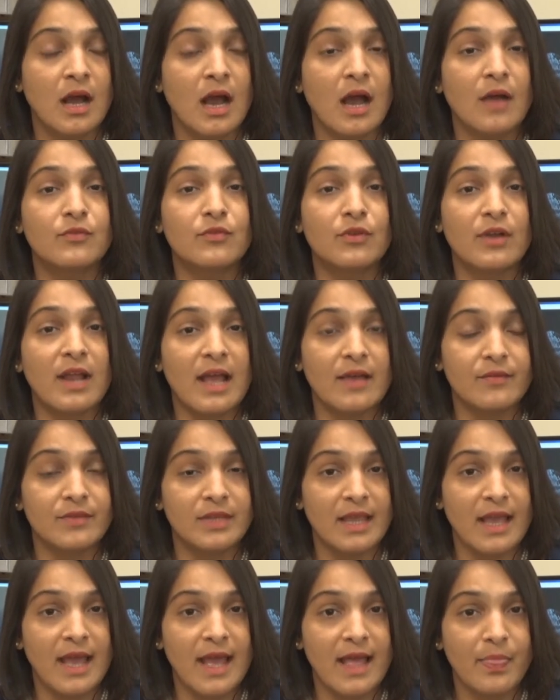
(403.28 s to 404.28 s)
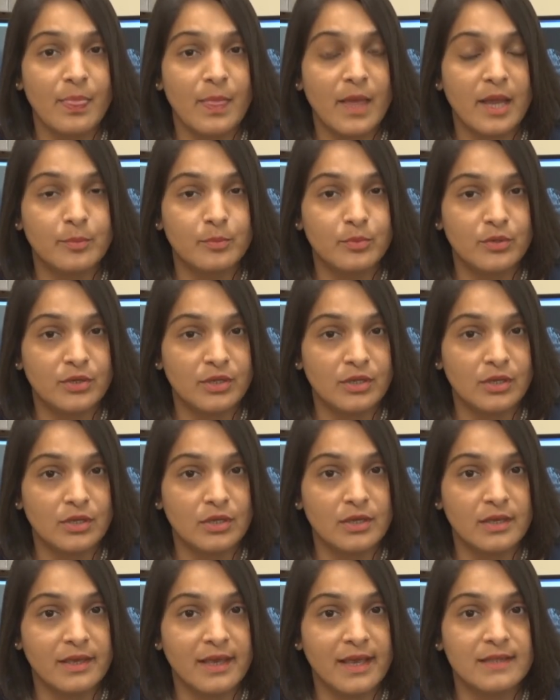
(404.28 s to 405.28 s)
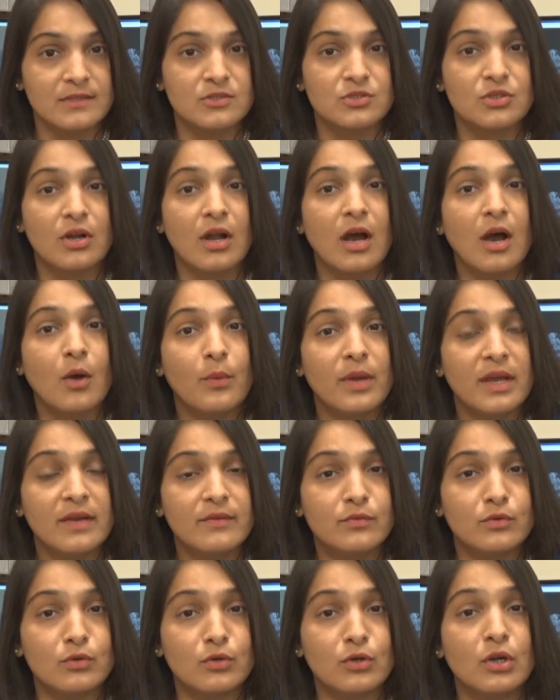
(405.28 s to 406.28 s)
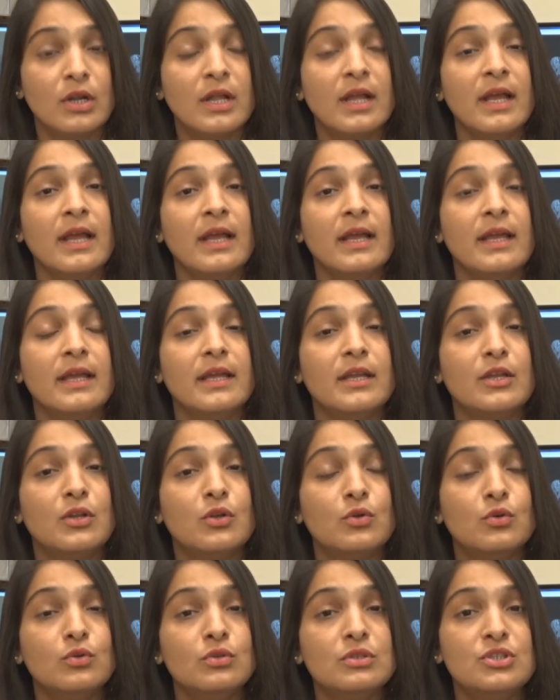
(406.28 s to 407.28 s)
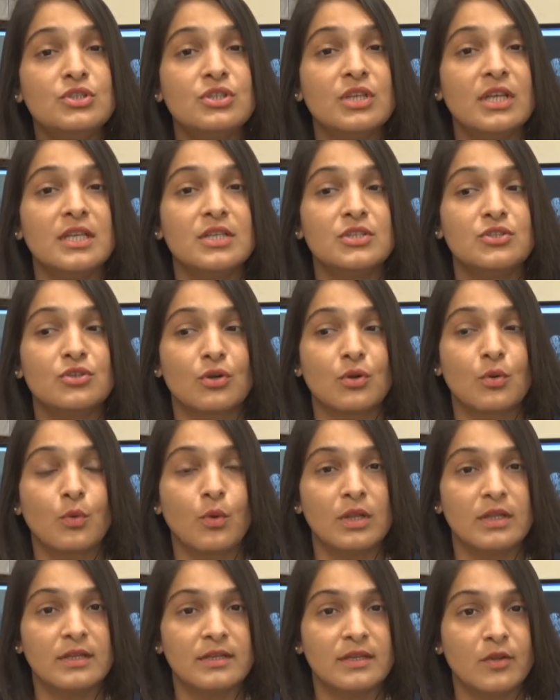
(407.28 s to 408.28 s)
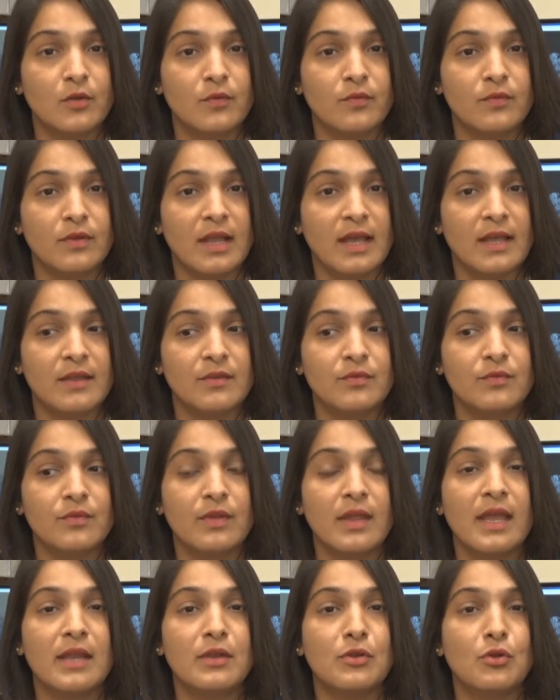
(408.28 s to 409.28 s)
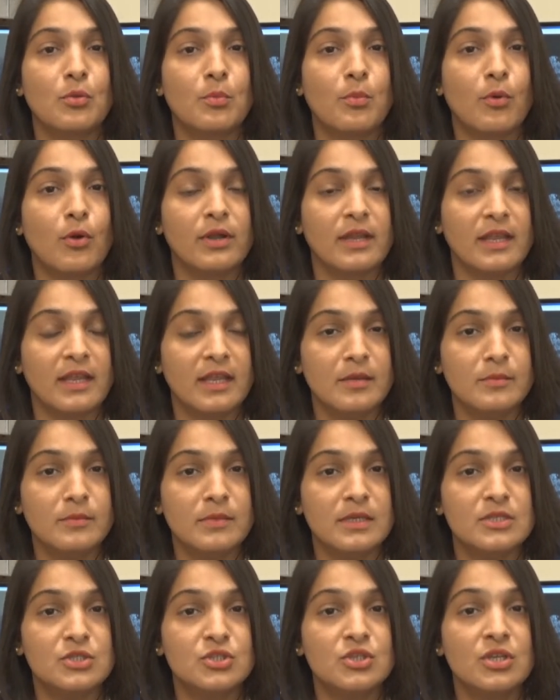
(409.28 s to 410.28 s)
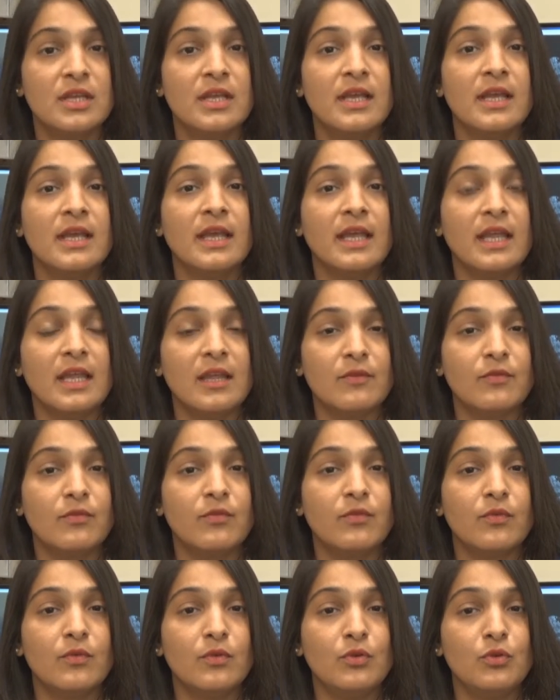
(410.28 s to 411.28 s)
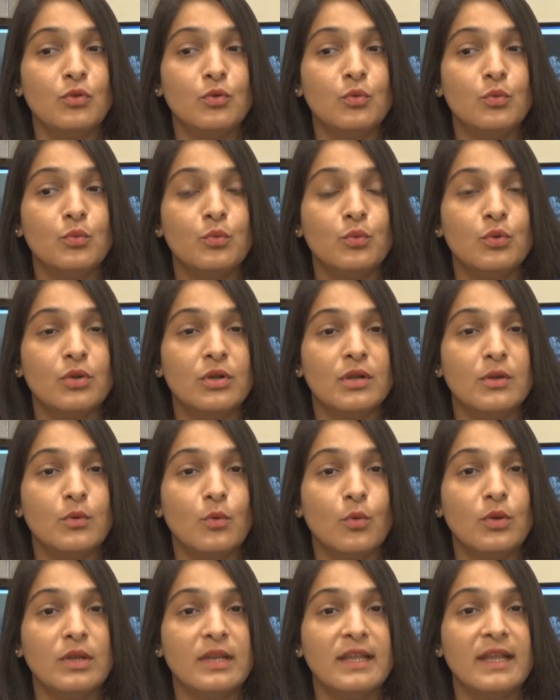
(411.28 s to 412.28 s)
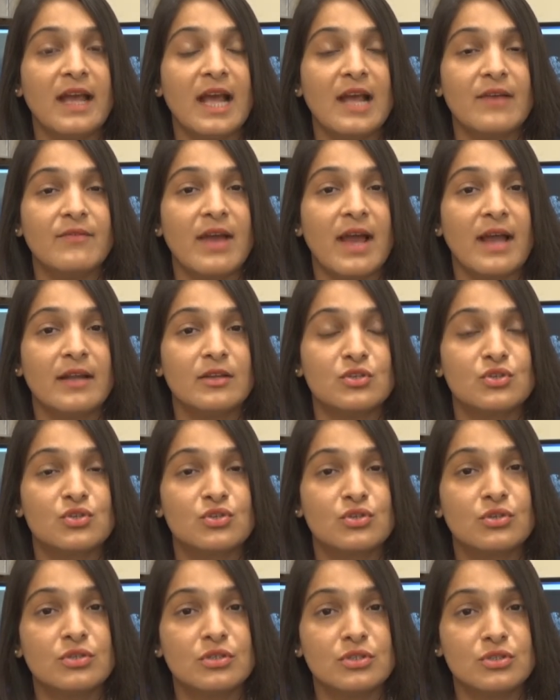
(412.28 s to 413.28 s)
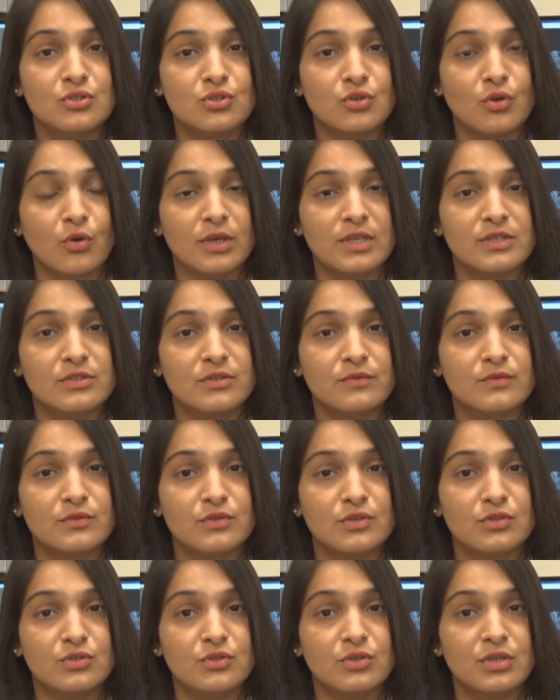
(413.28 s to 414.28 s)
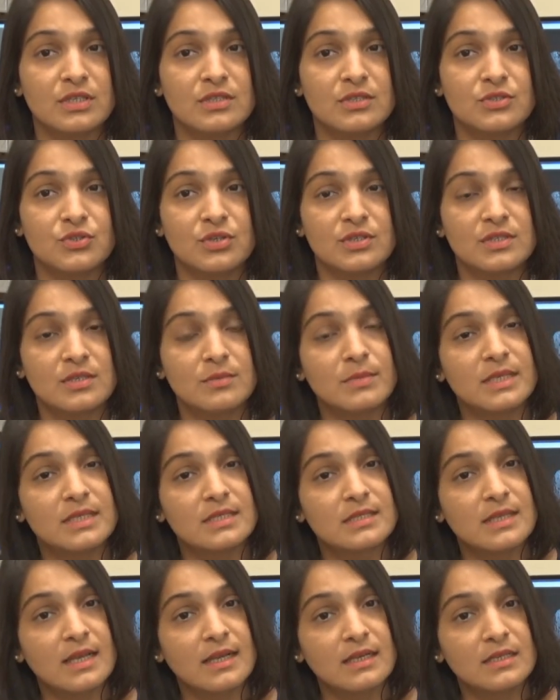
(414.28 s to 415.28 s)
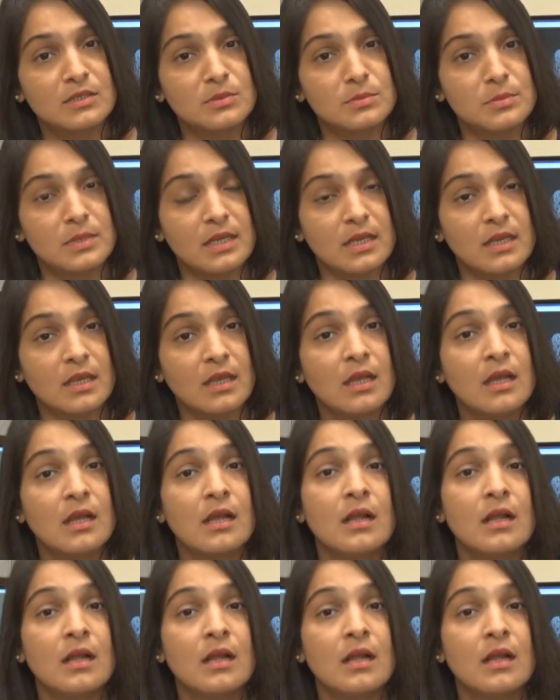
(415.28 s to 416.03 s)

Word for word: after having had that particular cancer. However, it could change your quality of life and your body image if you would only have had a certain choice of surgery, such as a mastectomy,